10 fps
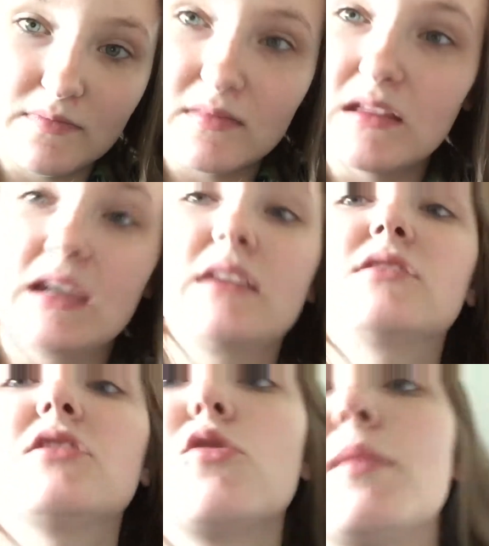like,
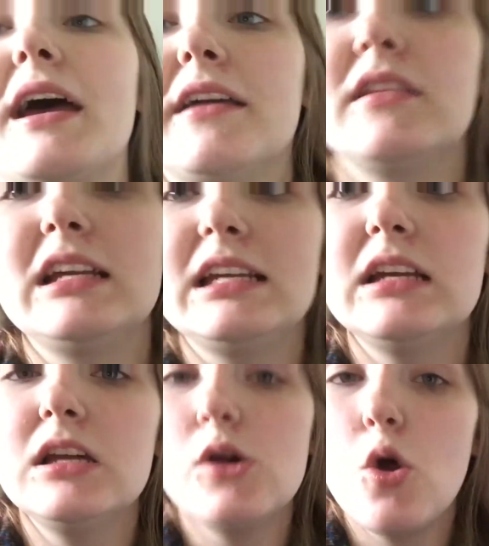so badly
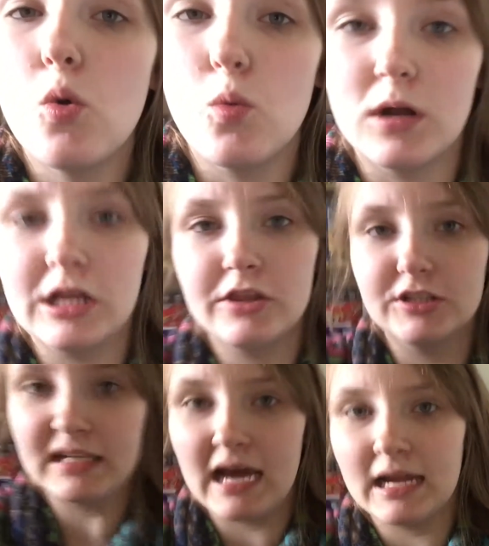one other
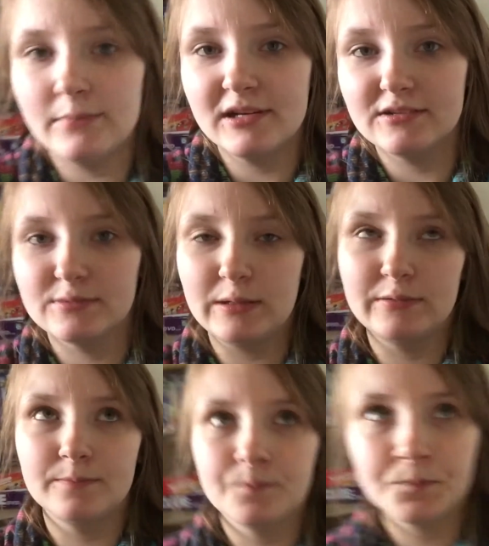time, and is
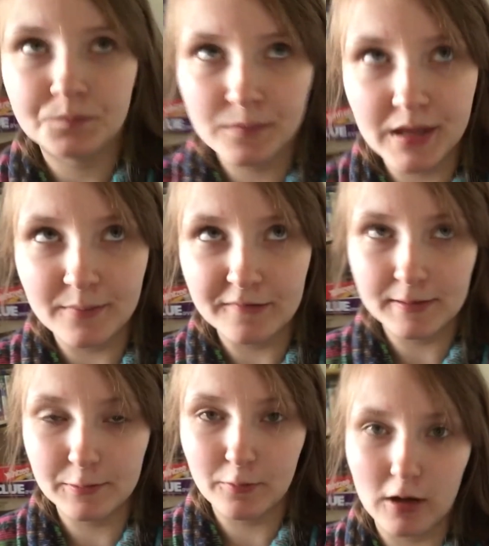when me and my
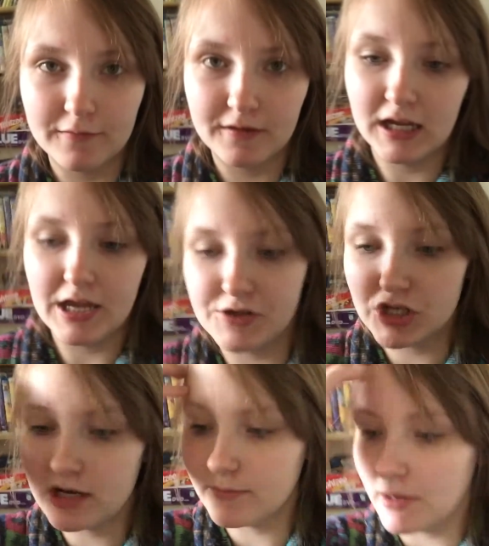family were on
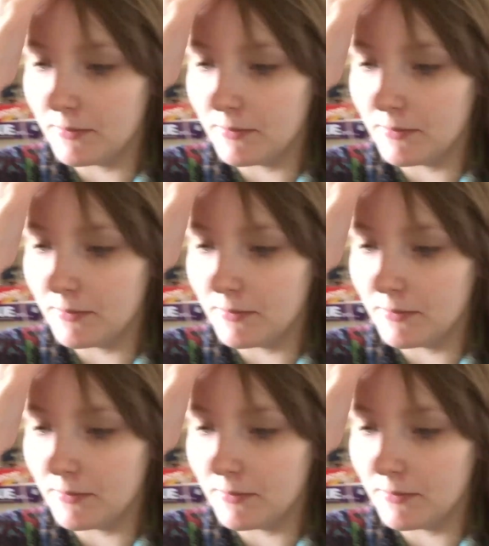vacation, and my